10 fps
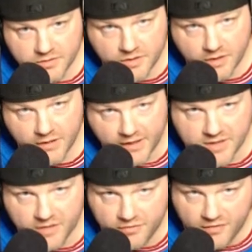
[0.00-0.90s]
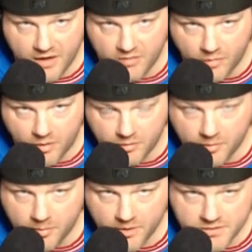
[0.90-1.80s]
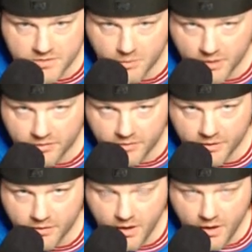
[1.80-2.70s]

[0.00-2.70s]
So like I said, 5 Marvel books to work through.